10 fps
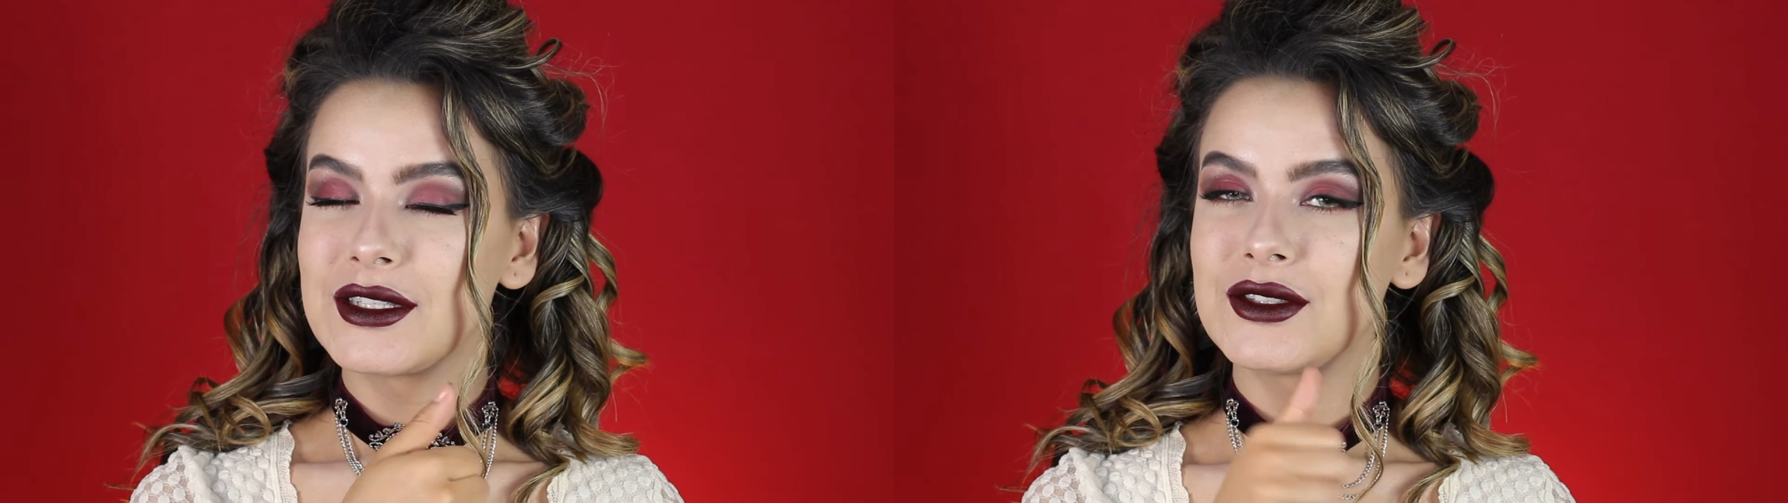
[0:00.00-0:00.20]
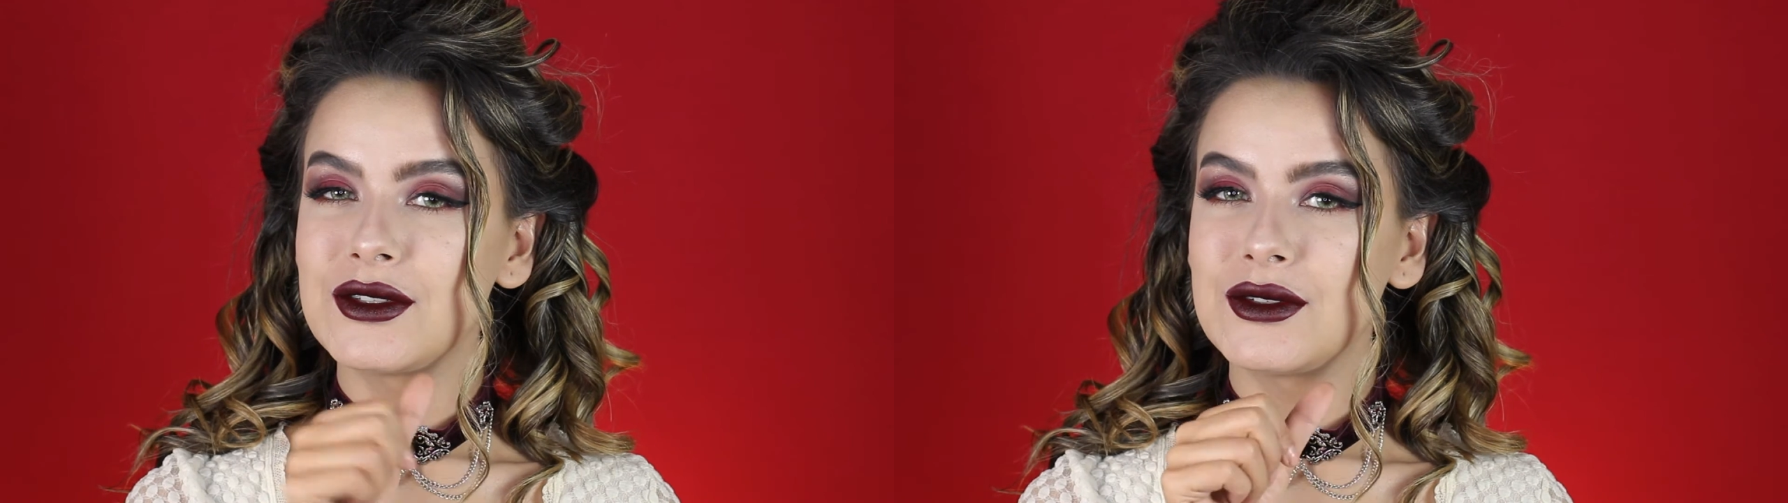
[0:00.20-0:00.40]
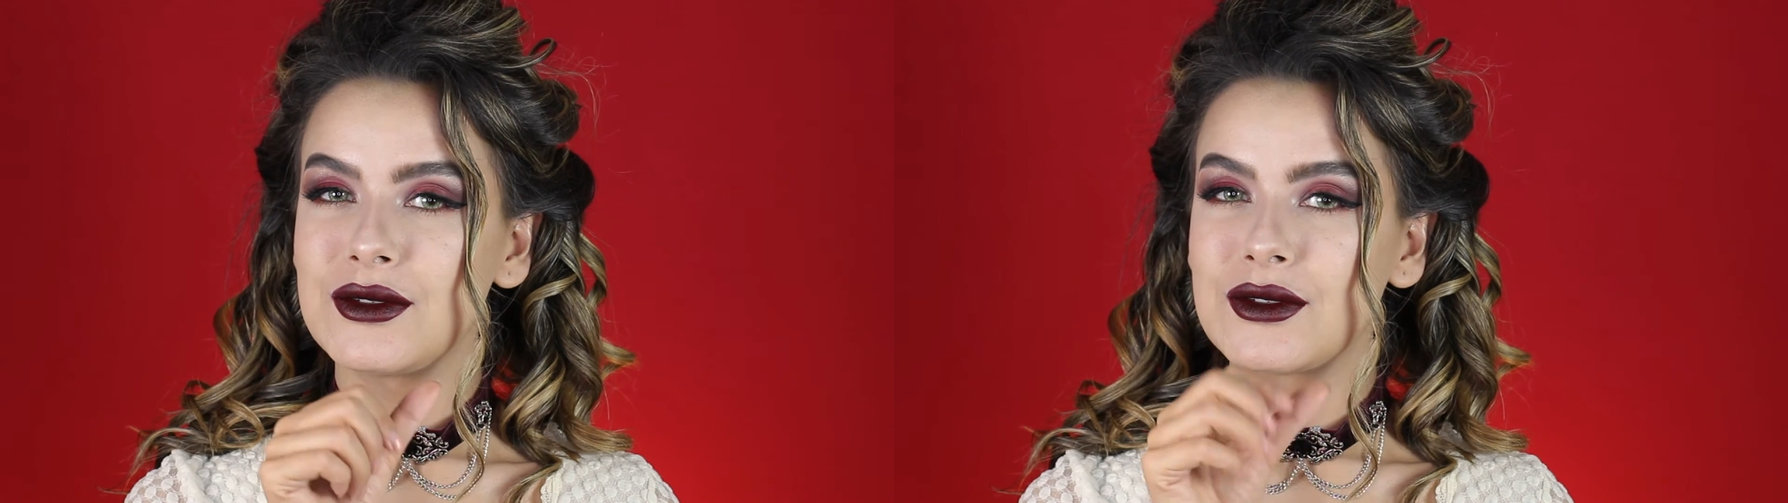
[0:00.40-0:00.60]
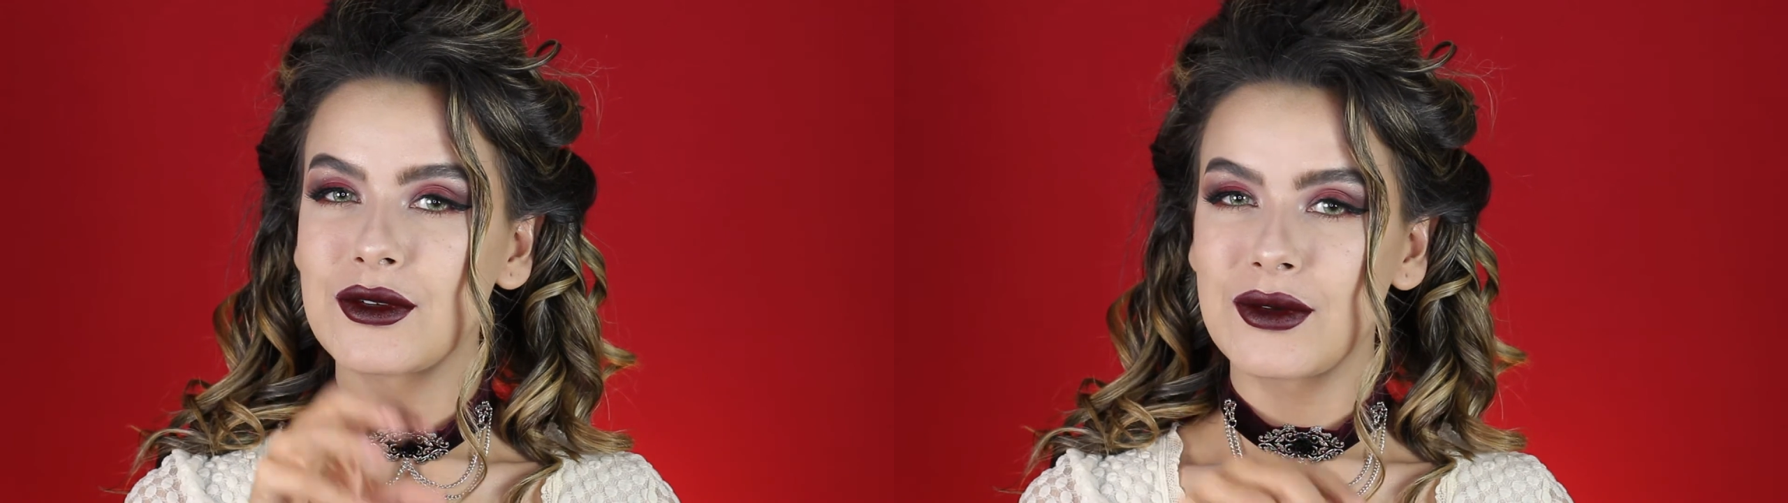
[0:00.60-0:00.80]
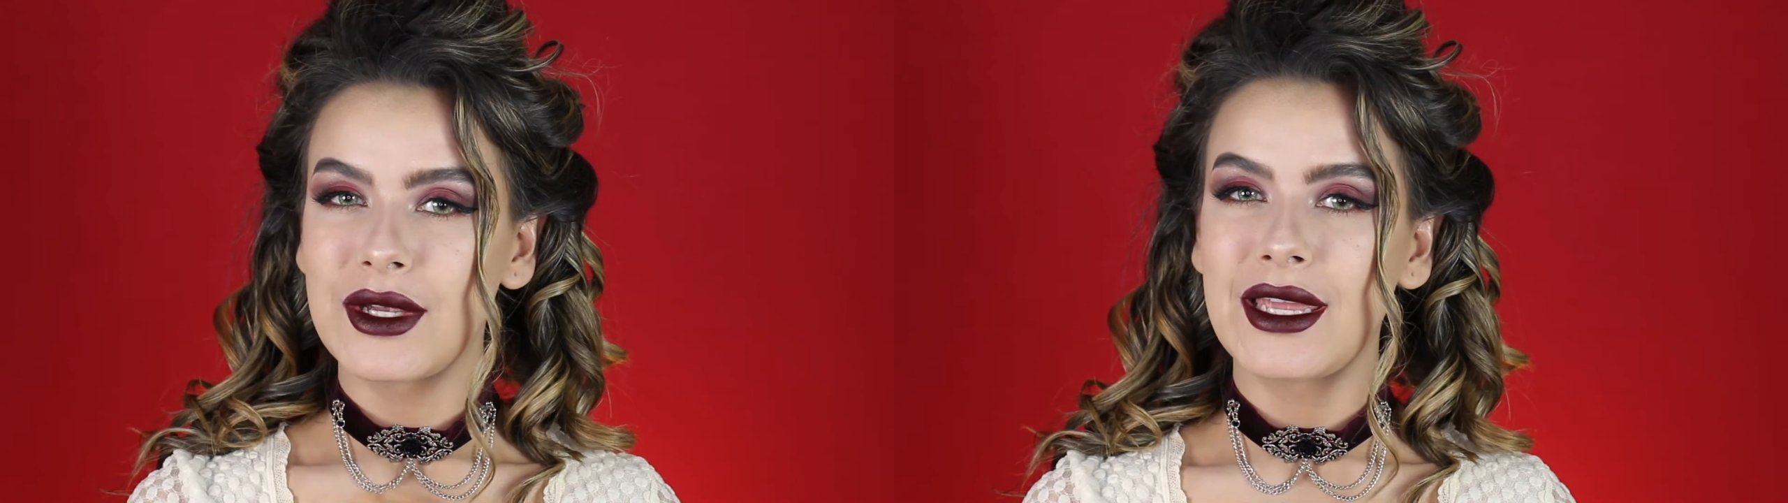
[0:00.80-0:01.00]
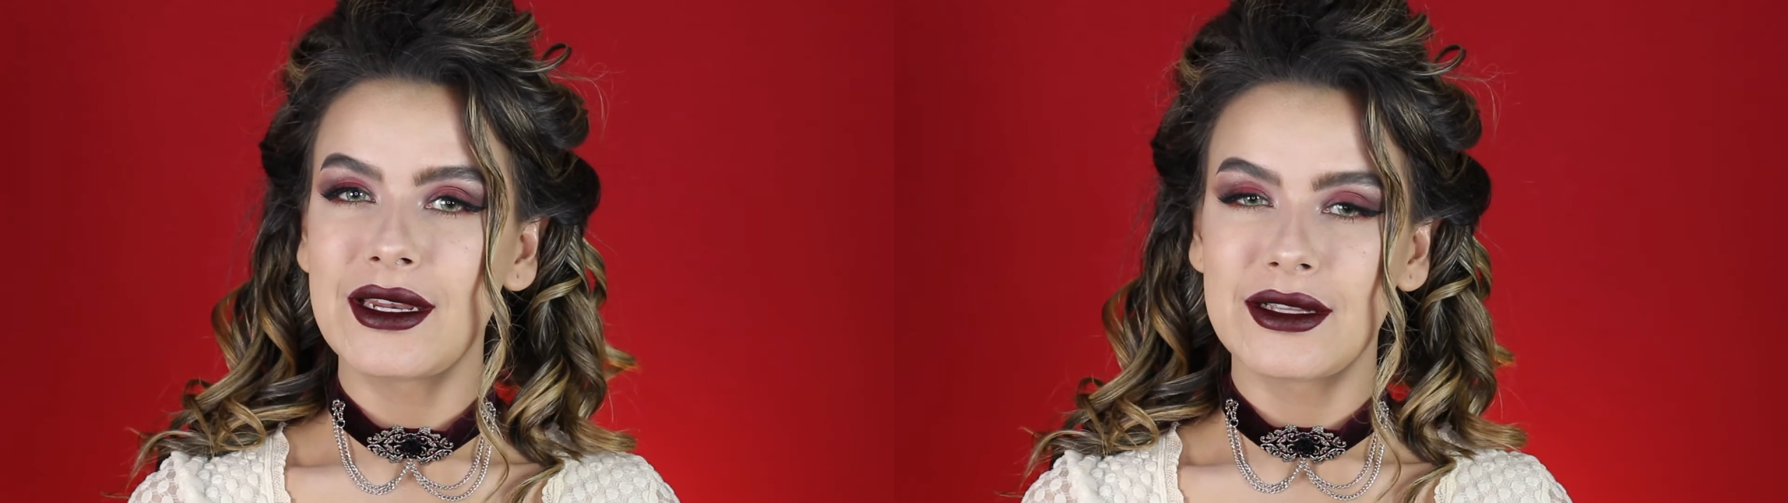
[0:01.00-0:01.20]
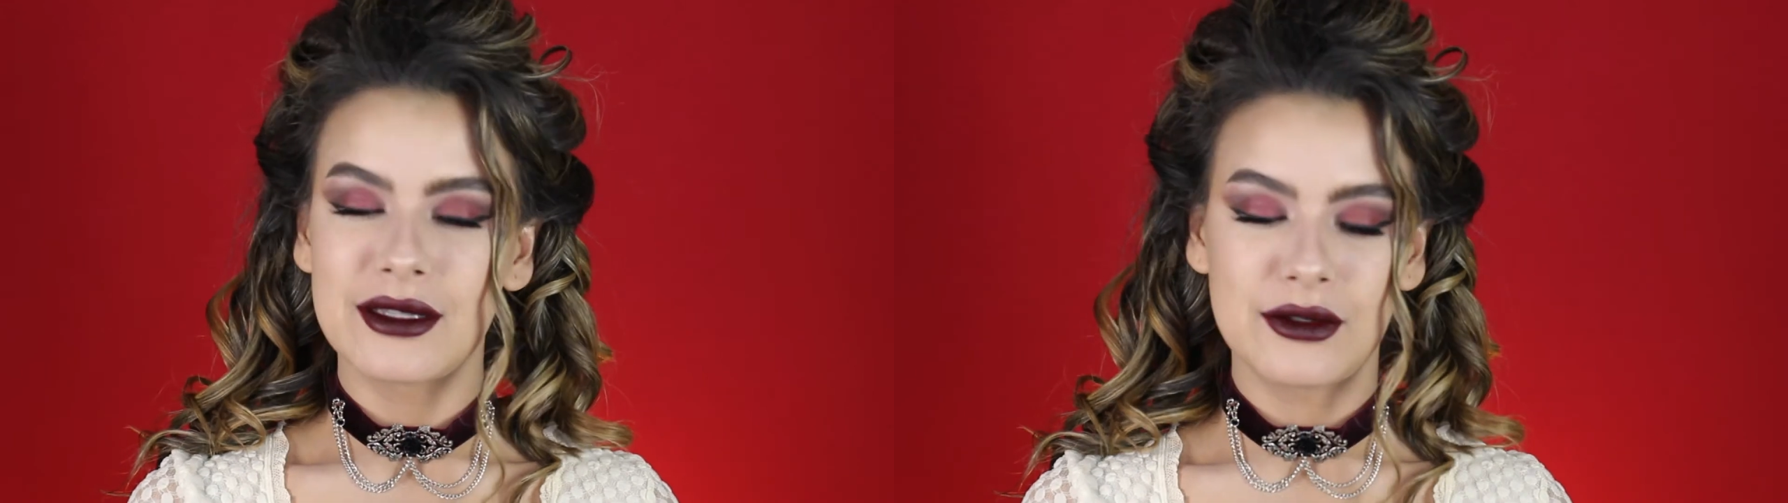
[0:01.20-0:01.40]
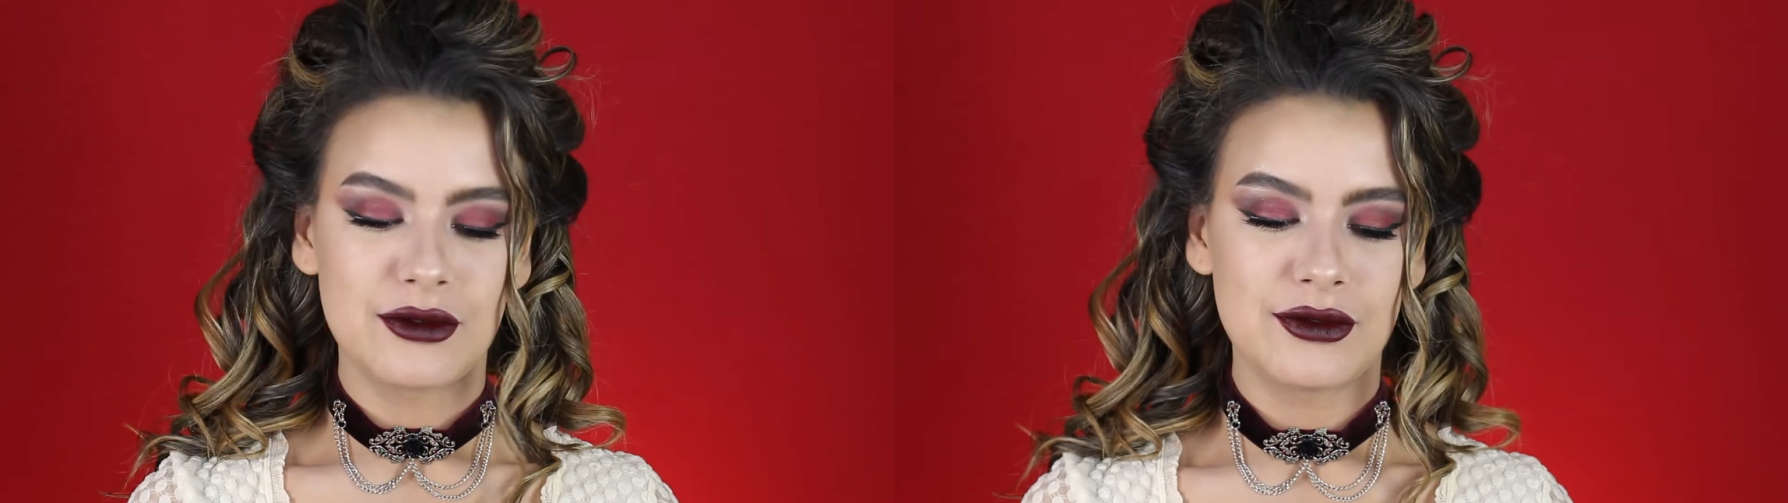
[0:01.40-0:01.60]
to create a
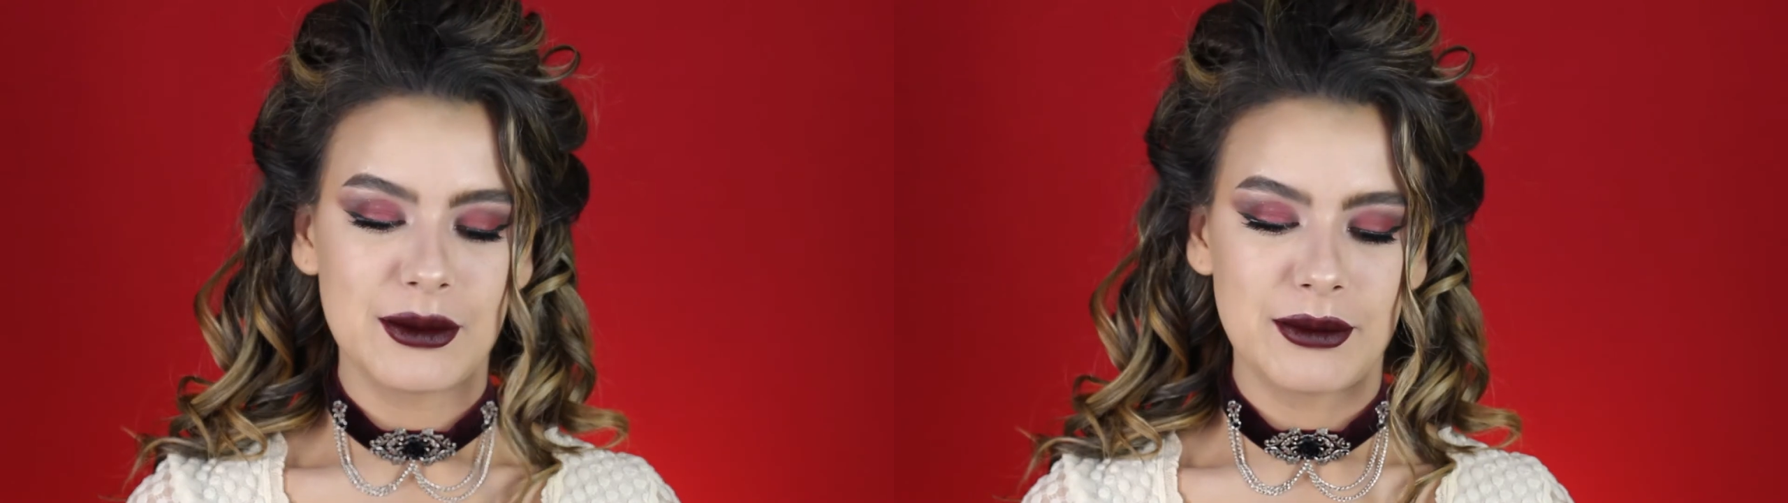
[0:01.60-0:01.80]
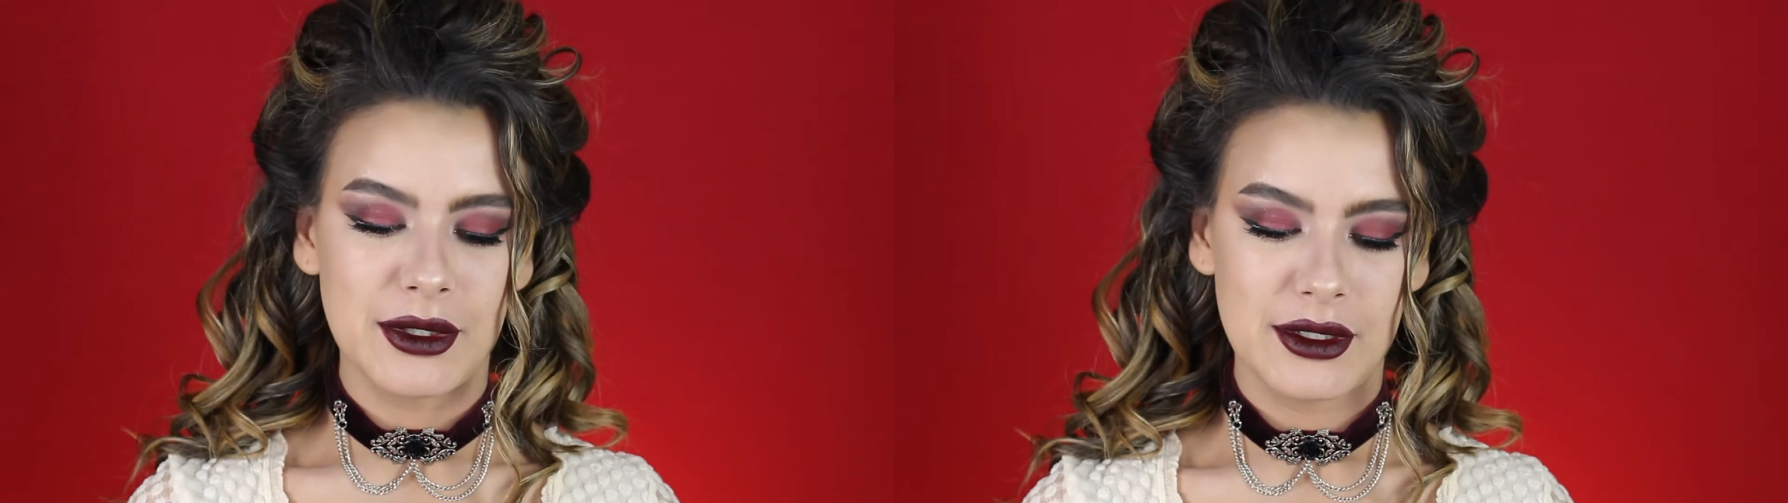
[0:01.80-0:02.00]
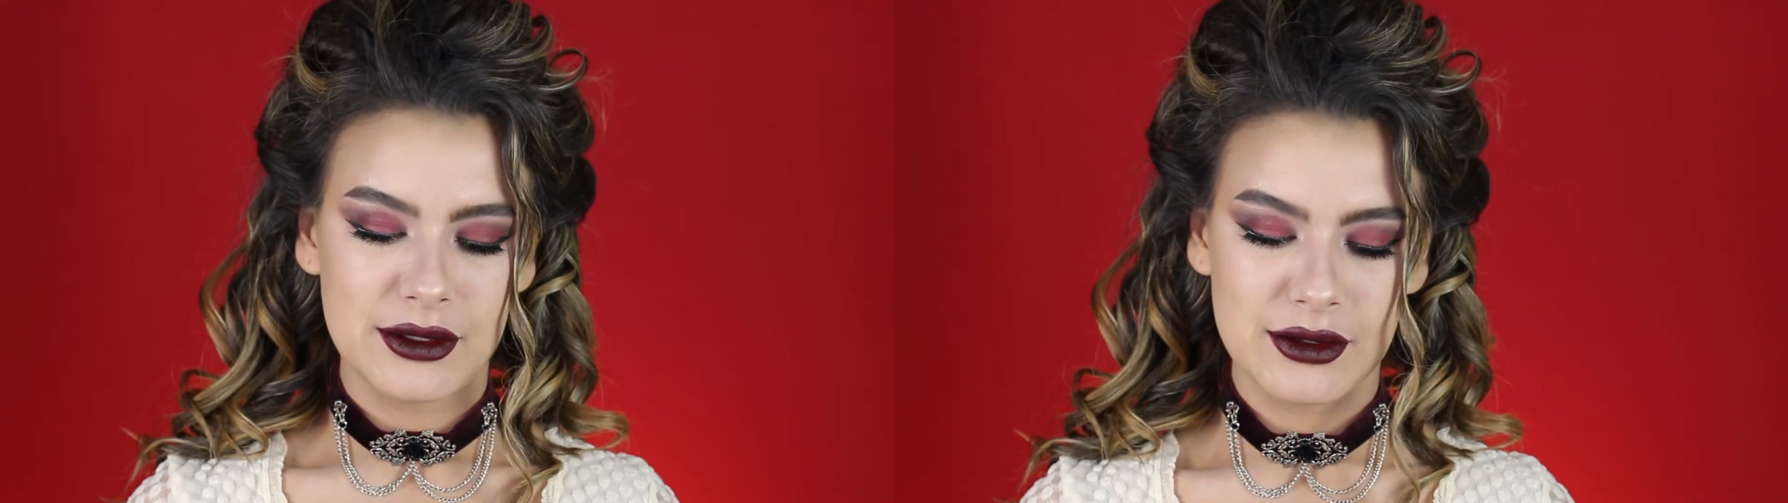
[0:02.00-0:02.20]
little flipper.